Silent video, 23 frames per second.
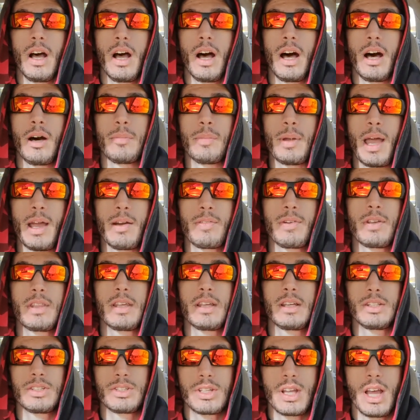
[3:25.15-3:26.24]

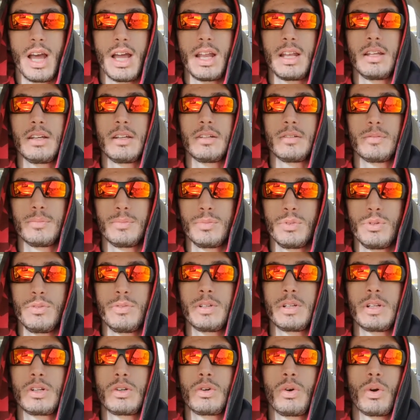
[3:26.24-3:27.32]
Everything is kind of
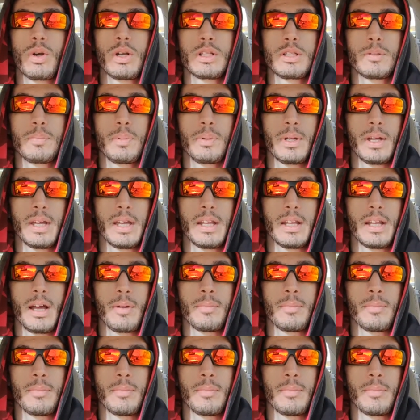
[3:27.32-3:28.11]
moving according to plan.